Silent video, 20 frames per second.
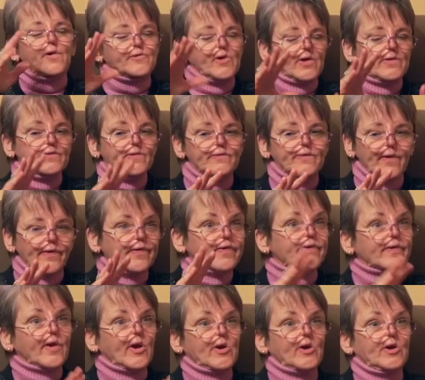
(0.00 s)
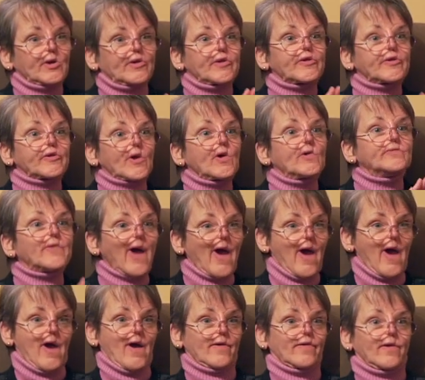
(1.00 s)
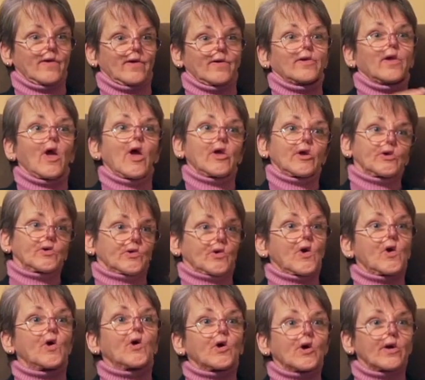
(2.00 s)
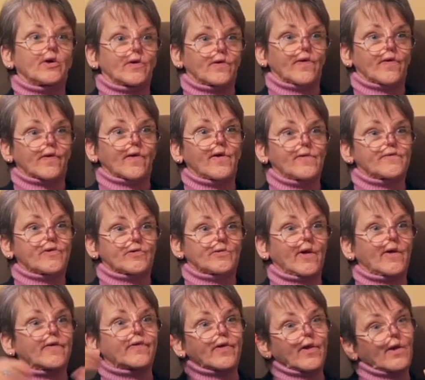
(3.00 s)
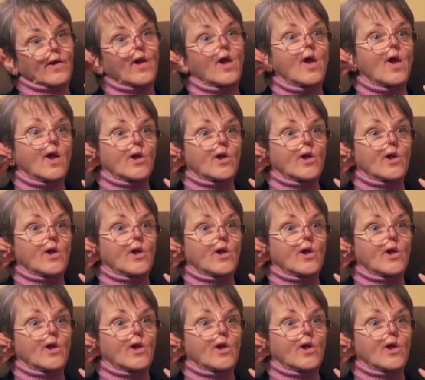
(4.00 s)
Have you ever been scared so bad that your heart just keeps racing,